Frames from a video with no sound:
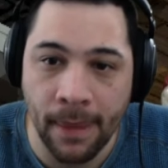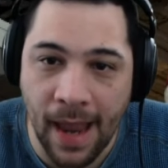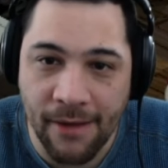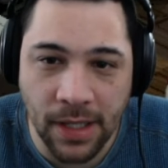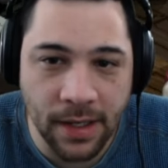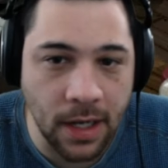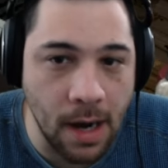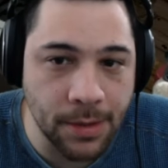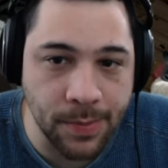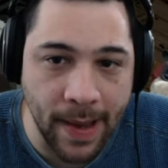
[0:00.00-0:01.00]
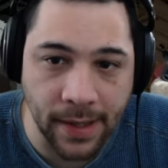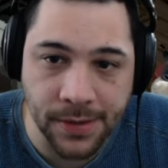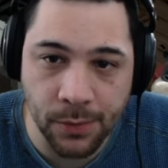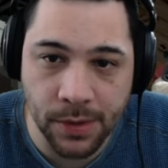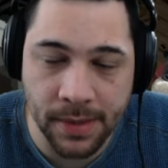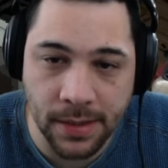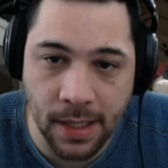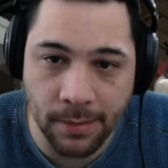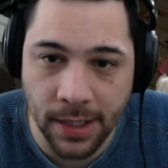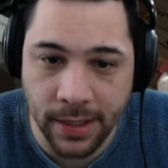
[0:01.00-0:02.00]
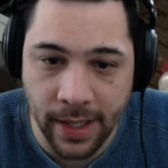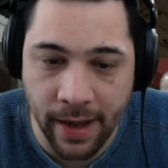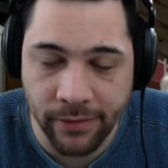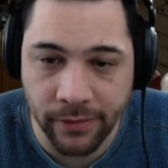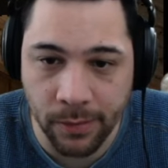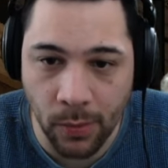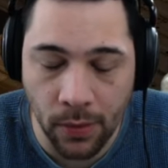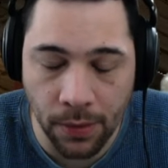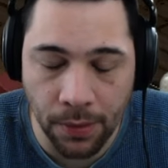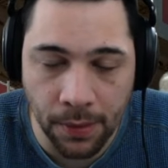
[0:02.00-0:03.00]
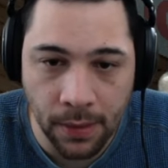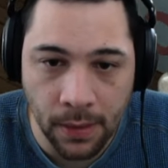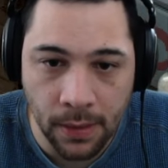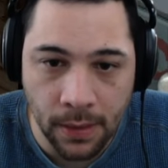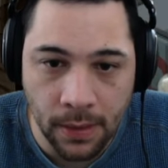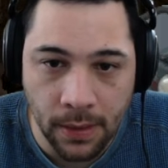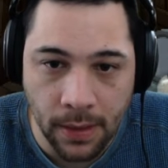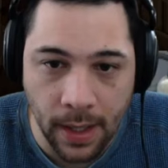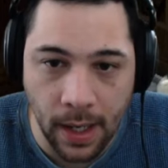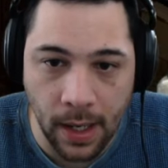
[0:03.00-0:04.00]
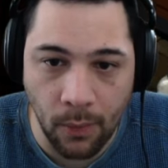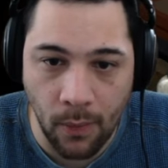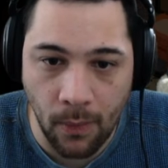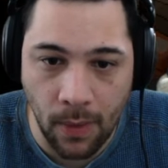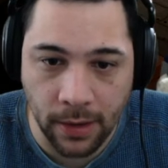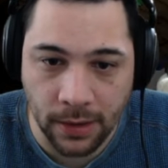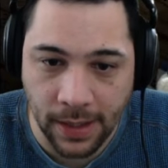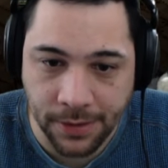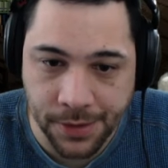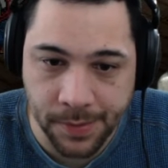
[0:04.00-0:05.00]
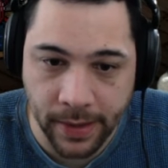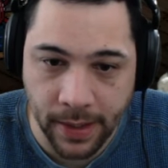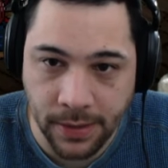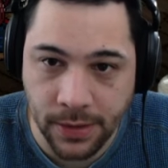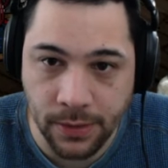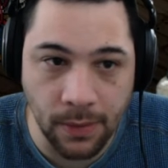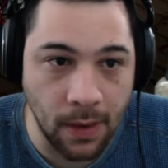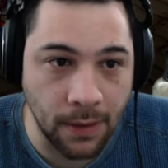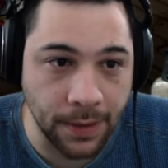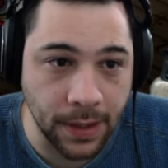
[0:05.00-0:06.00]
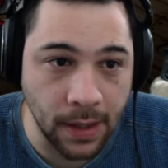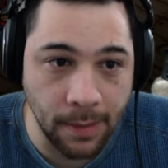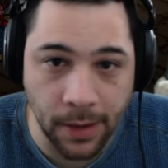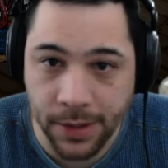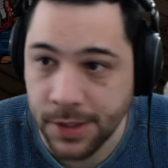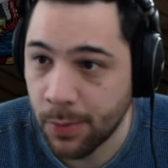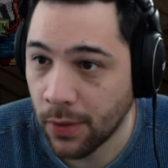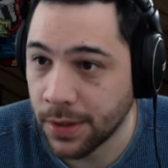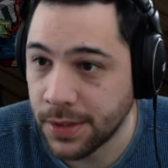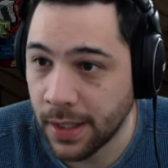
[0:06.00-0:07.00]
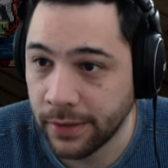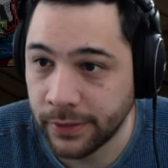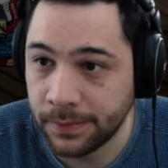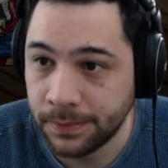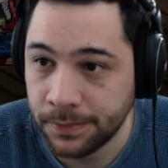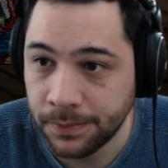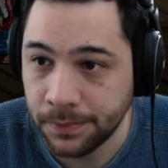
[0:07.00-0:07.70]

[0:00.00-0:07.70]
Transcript: I have a lot of garbage bags. It wouldn't be a terrible idea to have even more water collectors, but I'm already sporting a ton of them.